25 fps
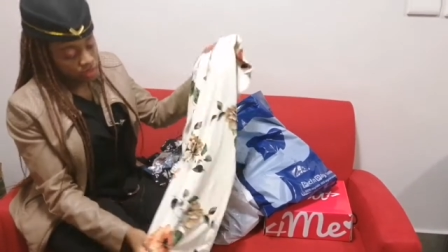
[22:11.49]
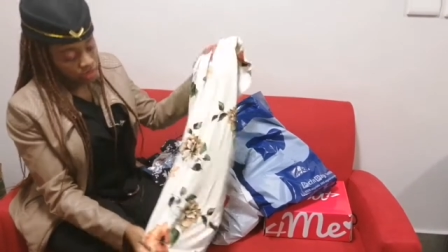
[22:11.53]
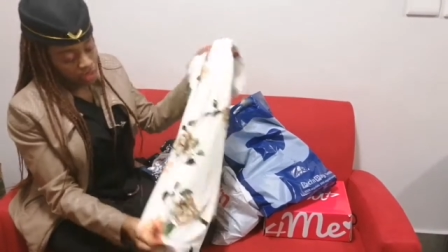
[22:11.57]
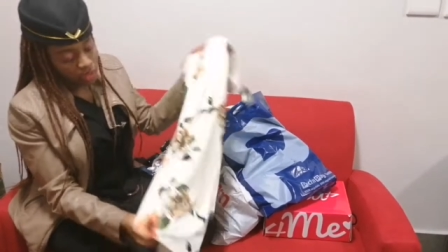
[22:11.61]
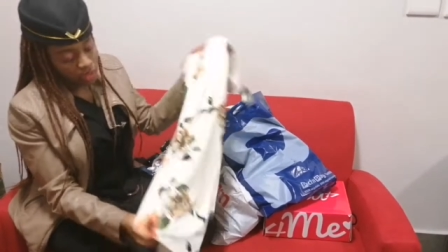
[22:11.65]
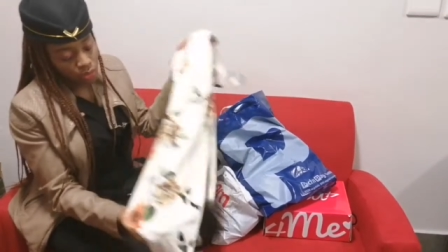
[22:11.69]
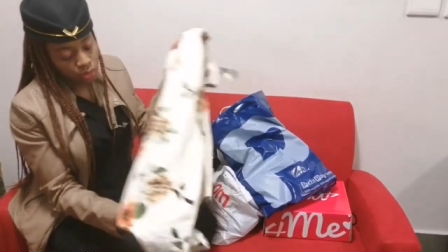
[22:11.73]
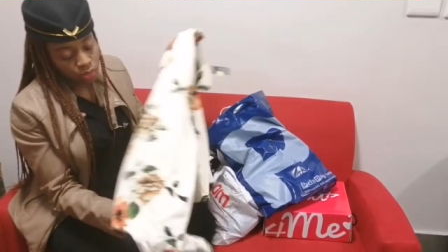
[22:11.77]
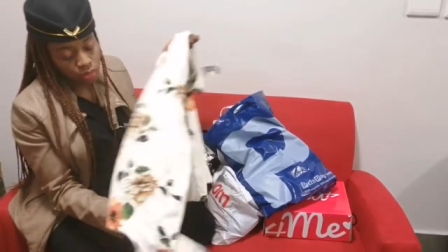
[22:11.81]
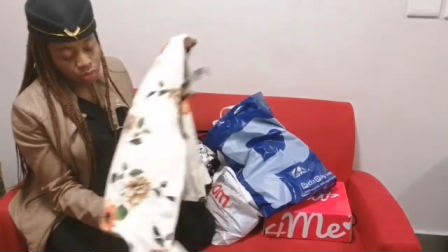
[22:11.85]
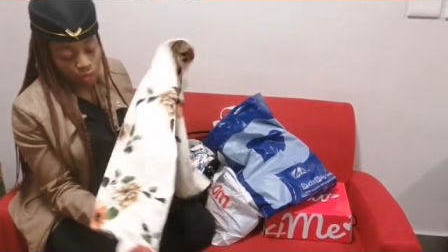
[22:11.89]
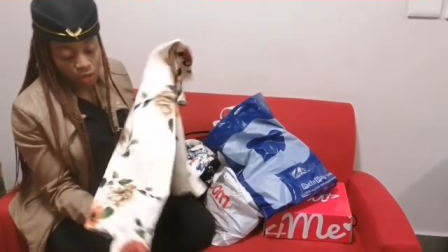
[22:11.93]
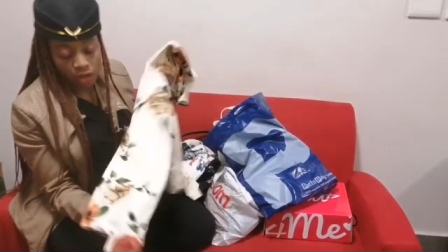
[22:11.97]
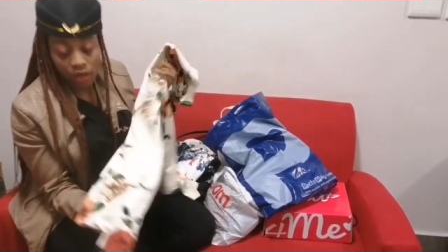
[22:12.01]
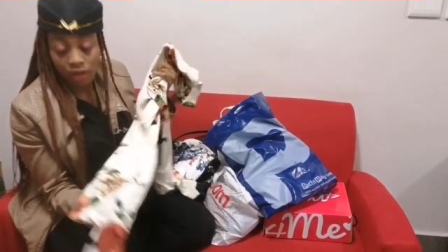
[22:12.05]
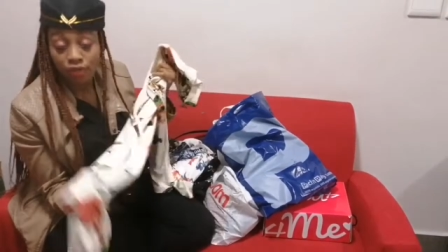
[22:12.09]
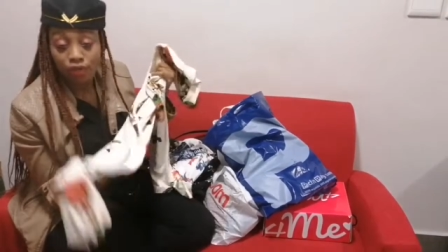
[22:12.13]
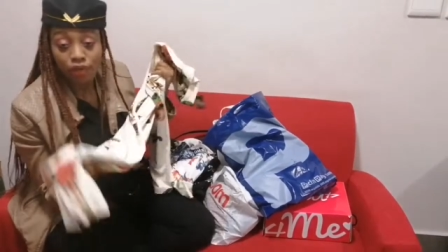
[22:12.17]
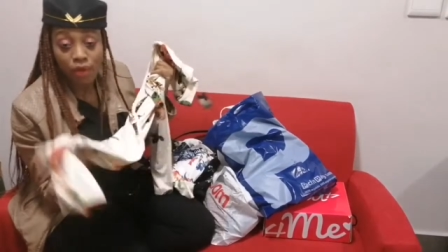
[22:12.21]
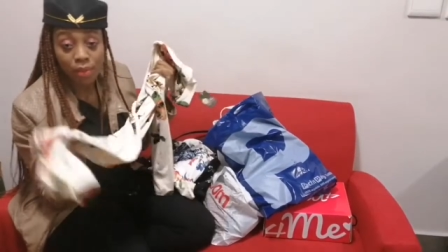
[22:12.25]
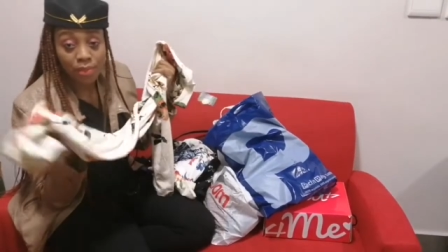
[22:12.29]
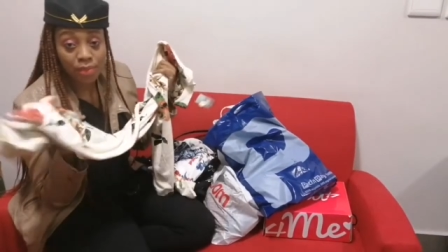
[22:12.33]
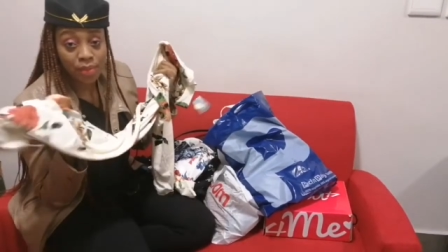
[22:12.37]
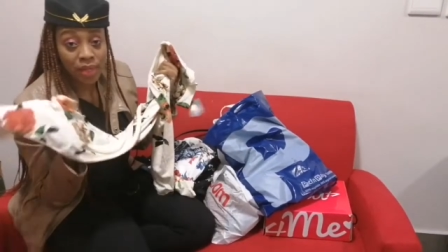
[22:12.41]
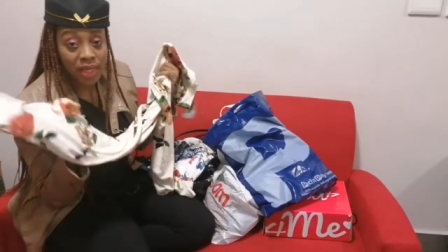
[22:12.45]
So I also got
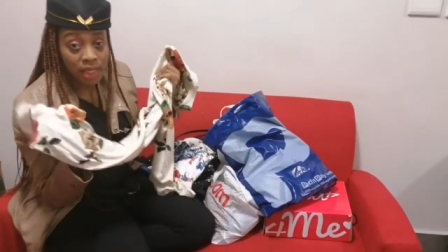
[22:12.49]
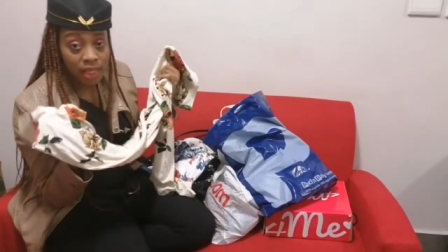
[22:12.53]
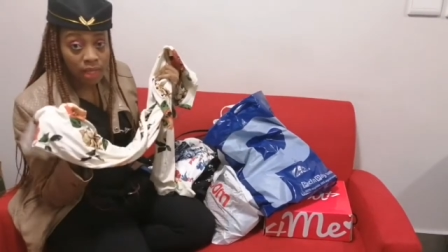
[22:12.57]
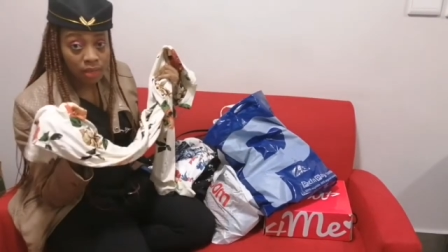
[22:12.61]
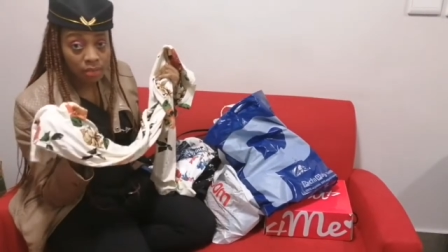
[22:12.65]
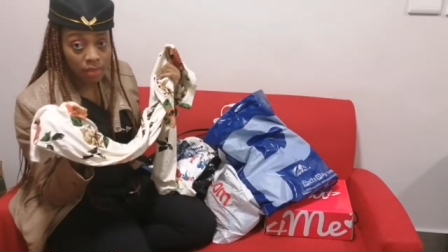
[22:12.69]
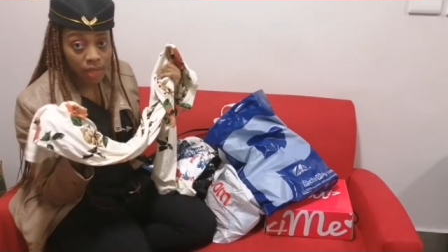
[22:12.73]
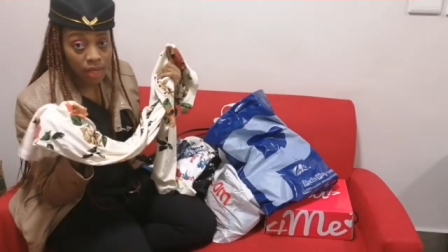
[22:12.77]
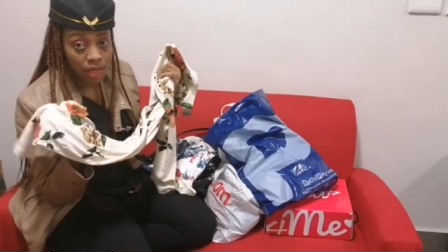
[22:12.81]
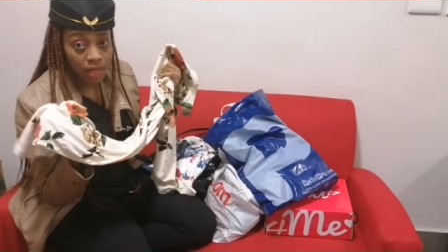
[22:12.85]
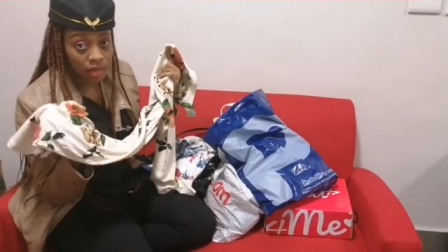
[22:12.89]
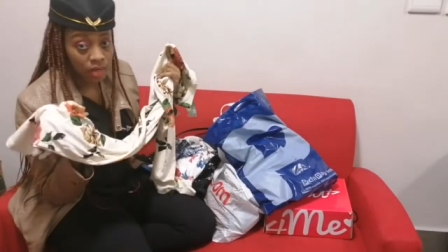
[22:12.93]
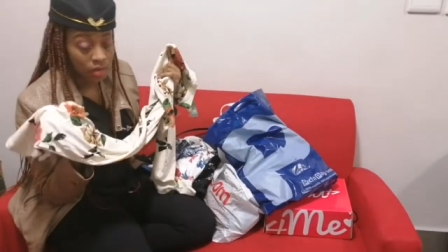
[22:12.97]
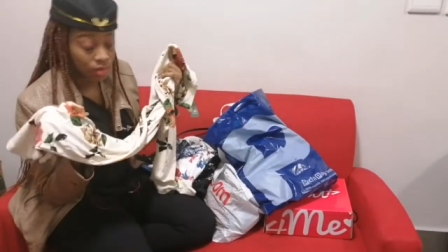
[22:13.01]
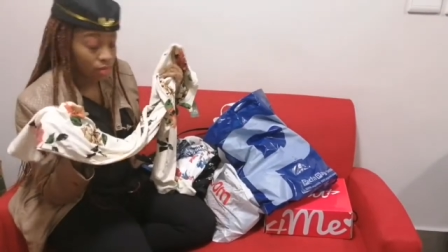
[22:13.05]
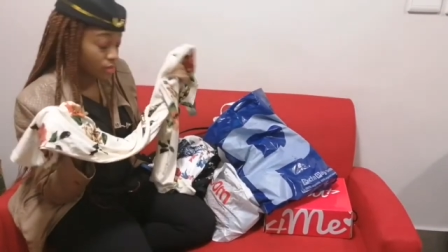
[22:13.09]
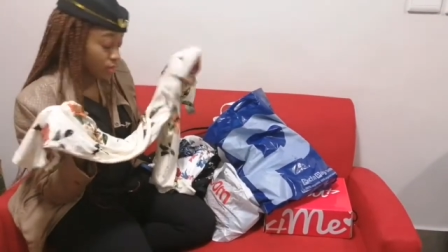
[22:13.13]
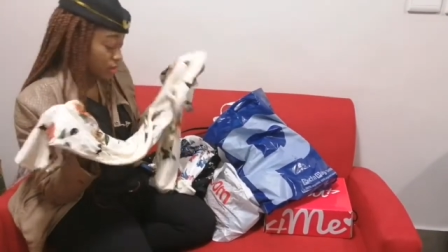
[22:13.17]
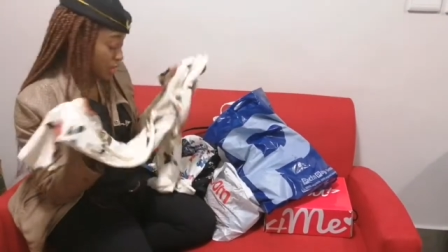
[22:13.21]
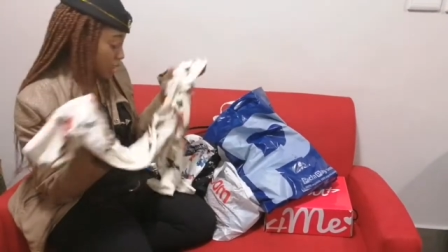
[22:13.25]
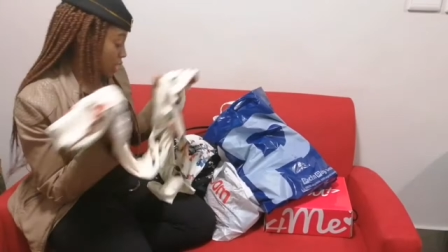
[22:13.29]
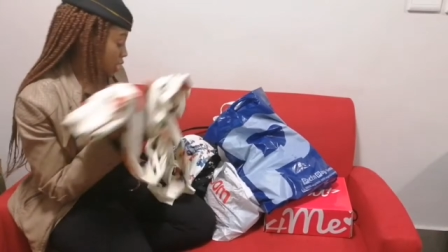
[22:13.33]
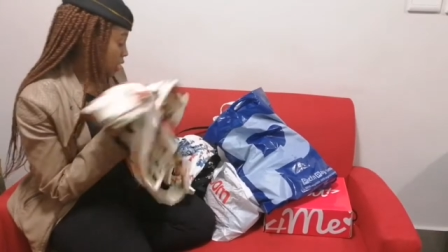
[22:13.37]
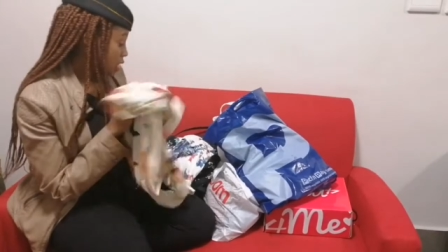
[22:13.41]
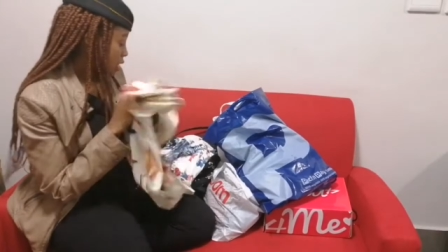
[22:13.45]
it from Pick n Pay
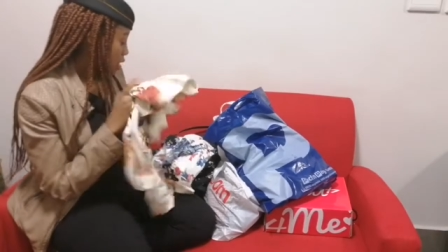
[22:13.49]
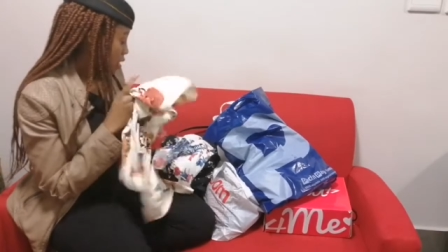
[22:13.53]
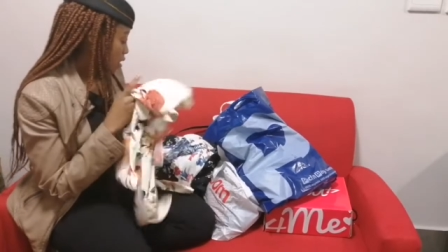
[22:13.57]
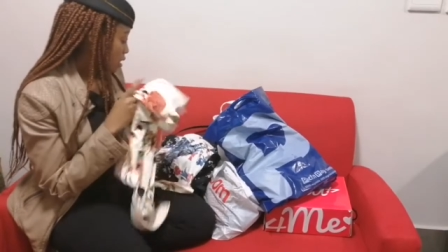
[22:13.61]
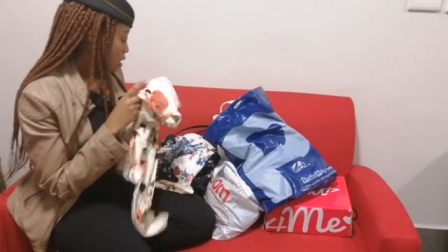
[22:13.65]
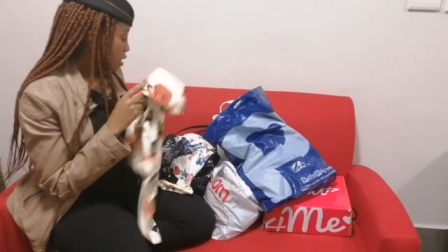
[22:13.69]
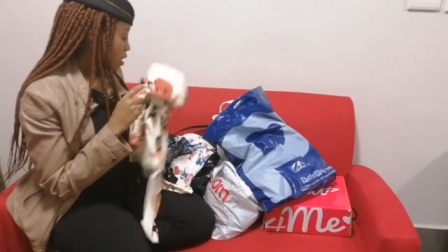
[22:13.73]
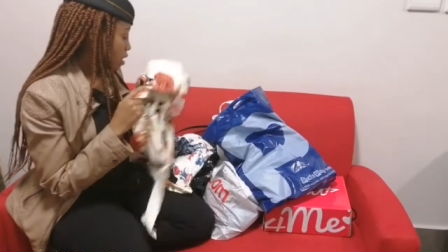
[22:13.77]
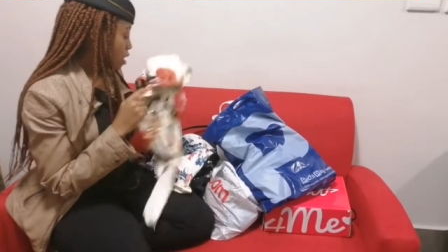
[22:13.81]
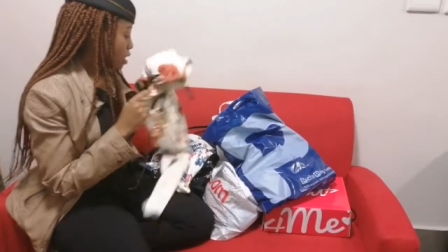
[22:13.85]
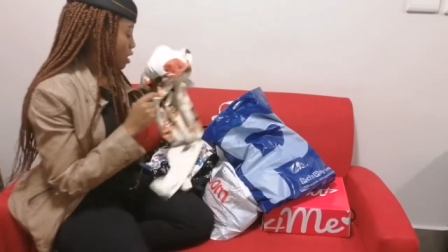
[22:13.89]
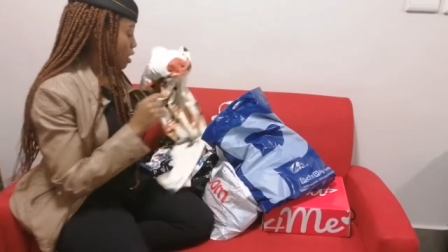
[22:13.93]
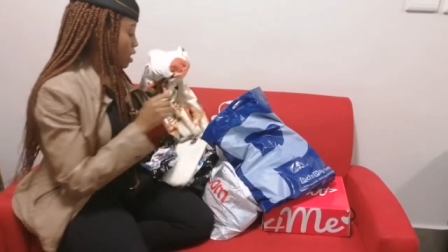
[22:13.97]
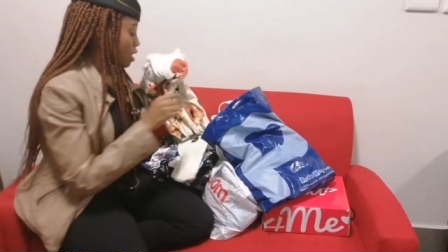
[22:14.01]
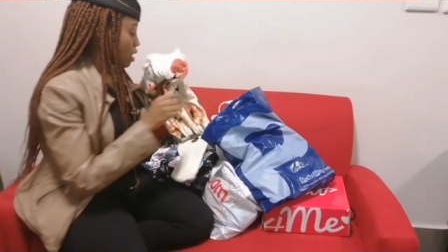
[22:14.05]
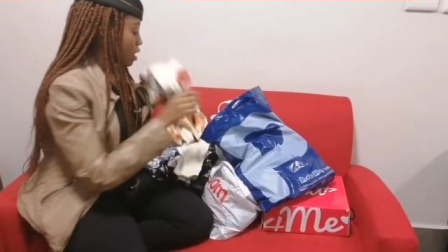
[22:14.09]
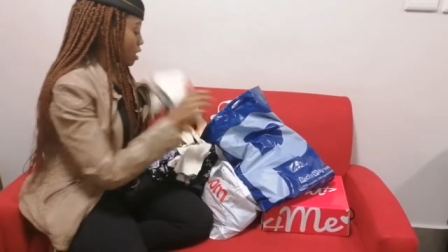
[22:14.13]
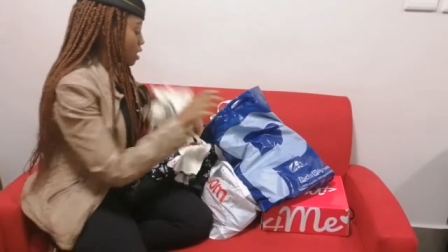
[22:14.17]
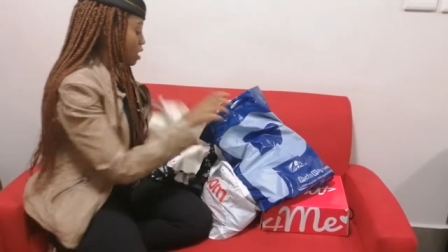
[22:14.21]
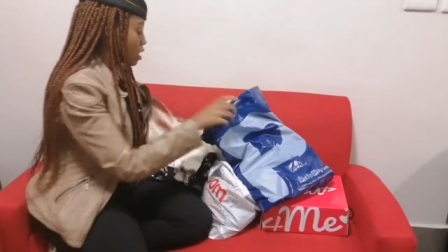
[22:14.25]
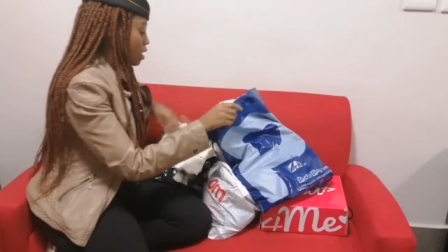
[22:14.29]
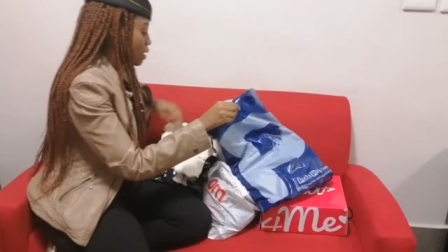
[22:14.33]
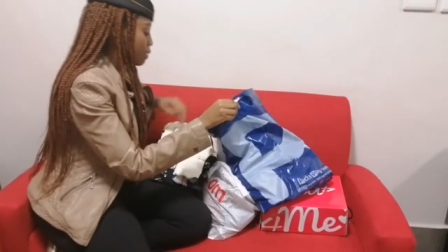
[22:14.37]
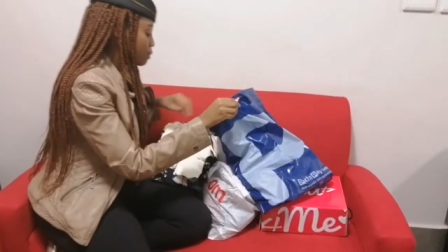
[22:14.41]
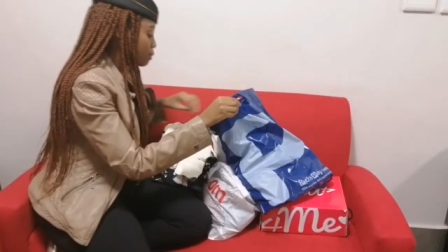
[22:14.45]
clothing.
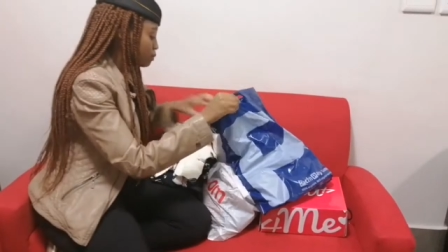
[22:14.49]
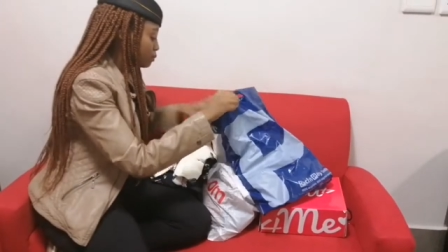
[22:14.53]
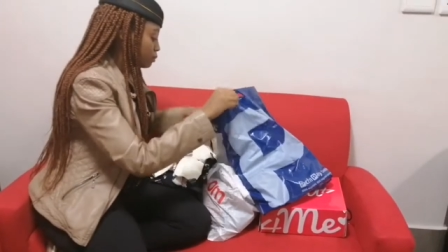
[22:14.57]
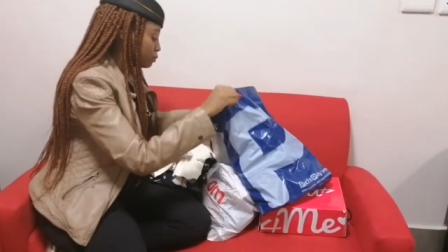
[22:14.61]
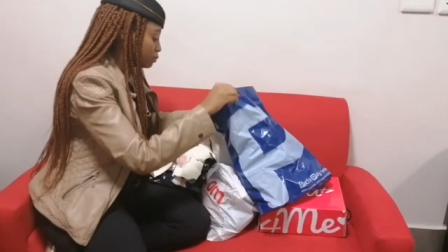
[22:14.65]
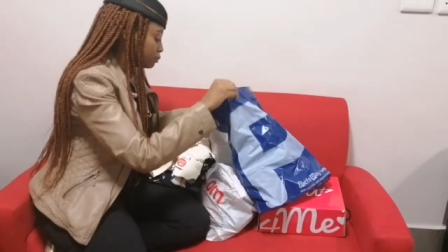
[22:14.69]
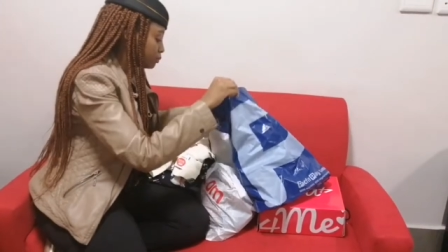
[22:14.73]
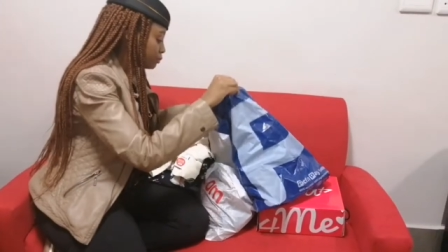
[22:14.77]
Um,